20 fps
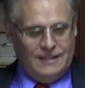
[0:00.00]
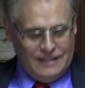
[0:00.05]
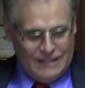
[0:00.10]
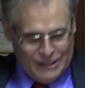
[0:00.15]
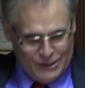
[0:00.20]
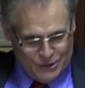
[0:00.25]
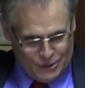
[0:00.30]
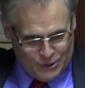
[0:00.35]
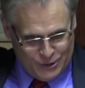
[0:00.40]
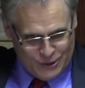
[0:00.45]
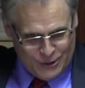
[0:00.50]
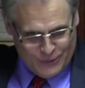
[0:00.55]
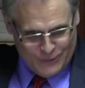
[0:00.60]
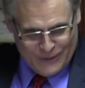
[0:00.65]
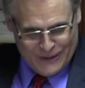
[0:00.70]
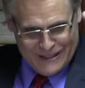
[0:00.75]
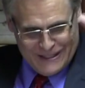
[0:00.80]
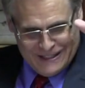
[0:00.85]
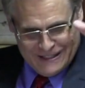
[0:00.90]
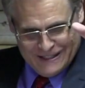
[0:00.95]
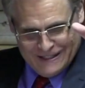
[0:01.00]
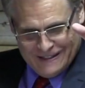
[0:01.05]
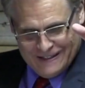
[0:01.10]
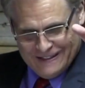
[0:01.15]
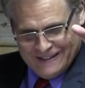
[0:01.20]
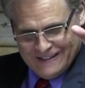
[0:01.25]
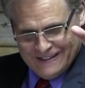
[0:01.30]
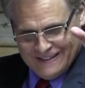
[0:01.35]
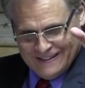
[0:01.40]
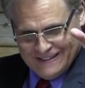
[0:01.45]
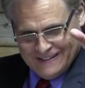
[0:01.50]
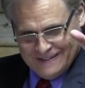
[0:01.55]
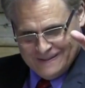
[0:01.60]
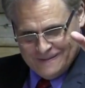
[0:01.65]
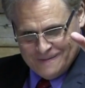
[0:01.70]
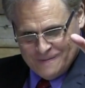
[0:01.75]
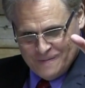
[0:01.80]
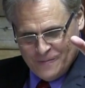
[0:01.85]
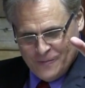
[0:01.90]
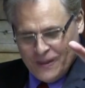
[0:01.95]
Yield to the wind
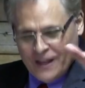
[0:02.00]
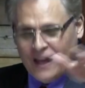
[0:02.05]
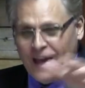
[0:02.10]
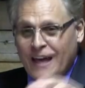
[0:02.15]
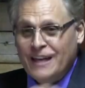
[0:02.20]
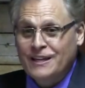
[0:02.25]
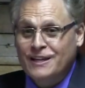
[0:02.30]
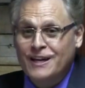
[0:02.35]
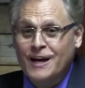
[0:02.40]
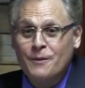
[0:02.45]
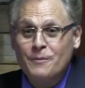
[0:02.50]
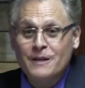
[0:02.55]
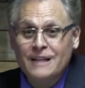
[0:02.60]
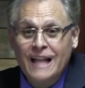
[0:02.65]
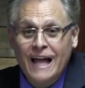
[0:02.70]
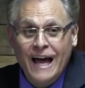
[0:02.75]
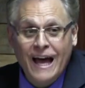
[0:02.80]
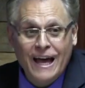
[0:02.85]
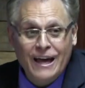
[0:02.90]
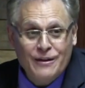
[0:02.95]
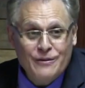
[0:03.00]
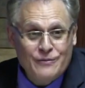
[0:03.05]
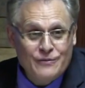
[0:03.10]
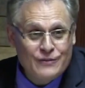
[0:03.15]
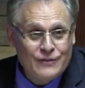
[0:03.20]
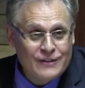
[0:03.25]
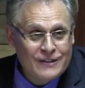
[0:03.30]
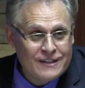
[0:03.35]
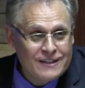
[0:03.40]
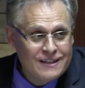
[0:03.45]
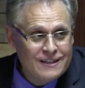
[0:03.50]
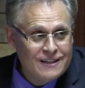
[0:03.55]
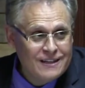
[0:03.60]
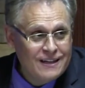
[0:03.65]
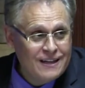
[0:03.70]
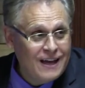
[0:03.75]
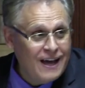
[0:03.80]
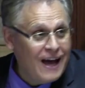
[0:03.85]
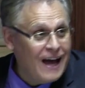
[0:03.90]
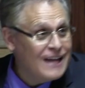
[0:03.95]
and come alive.
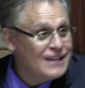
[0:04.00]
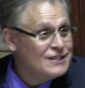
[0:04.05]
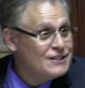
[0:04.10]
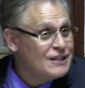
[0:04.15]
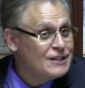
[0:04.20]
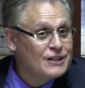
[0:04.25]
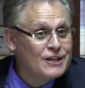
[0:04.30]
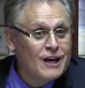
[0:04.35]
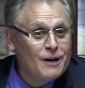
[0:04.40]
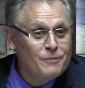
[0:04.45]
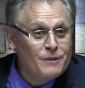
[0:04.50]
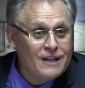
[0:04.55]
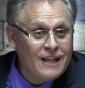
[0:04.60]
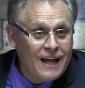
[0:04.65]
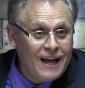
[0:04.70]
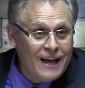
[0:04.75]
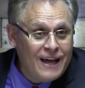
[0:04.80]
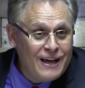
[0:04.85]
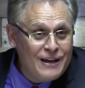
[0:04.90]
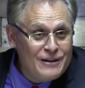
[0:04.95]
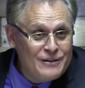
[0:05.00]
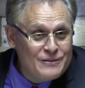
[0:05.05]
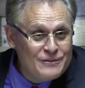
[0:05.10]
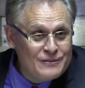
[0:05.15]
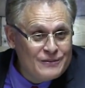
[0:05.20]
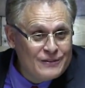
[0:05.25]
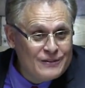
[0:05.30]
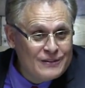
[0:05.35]
I said, Come alive.